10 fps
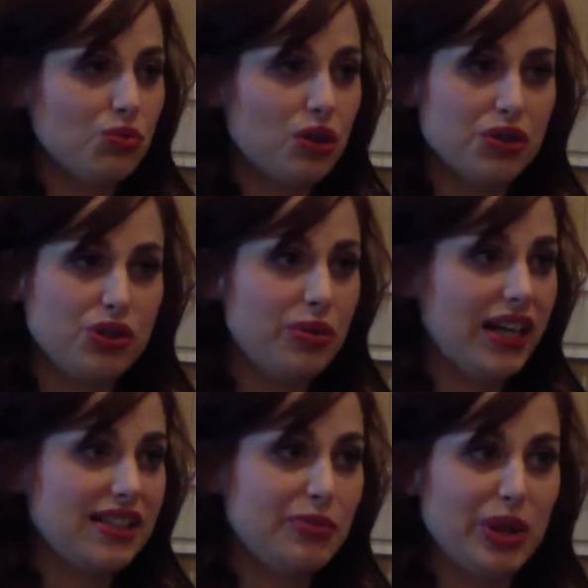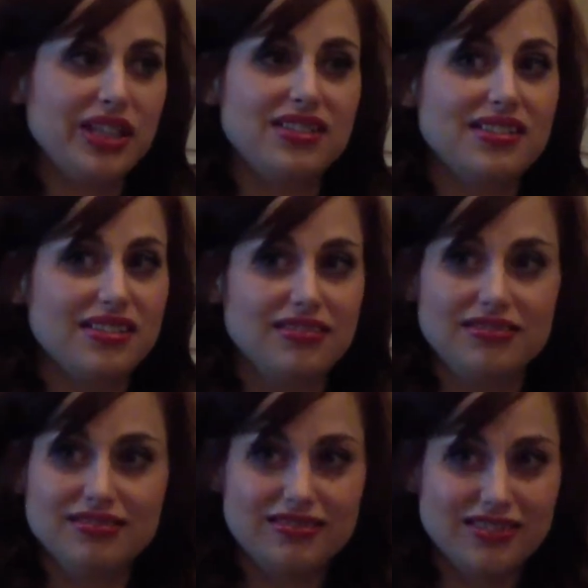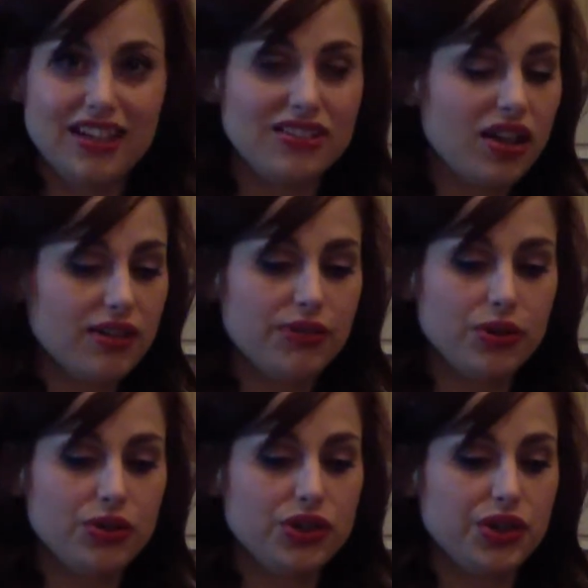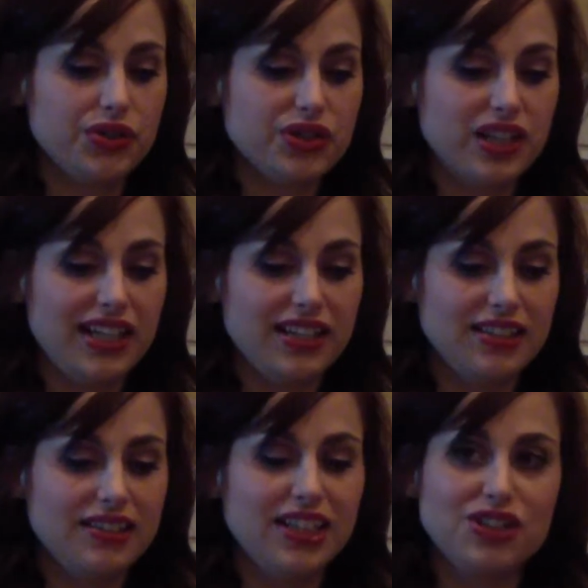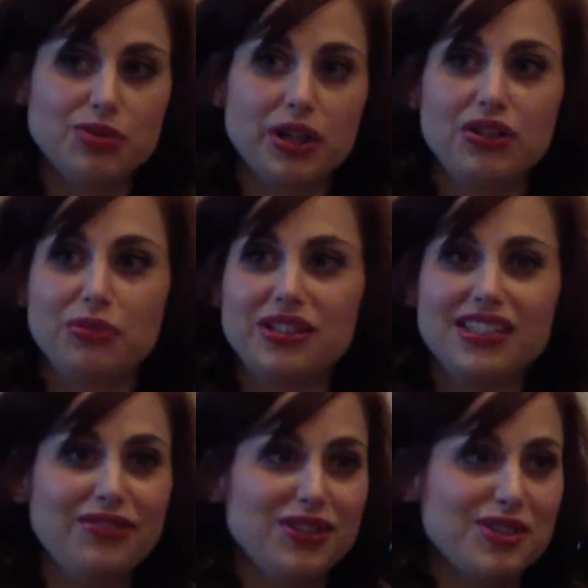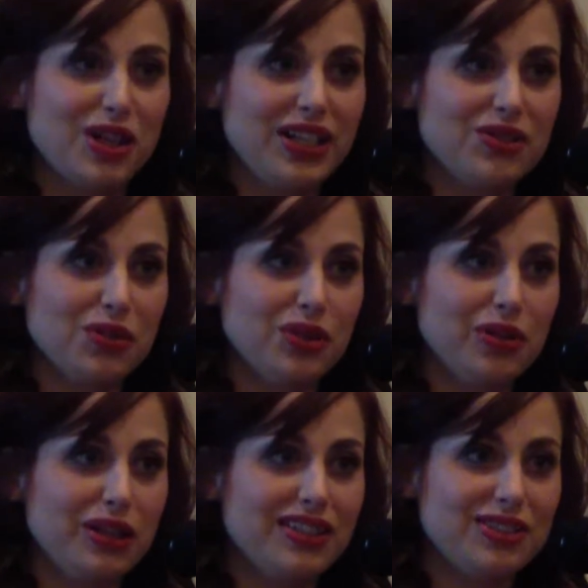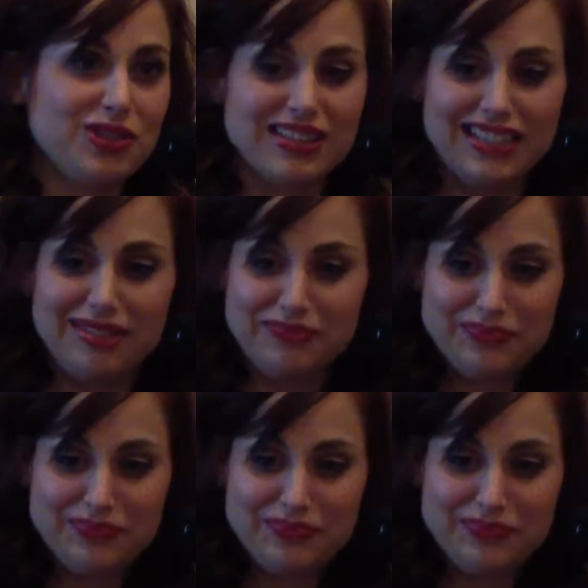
1 or 2 bad experiences in a ton of photo shoots, and it's just better to be safe than sorry, so I really wanted to stress that.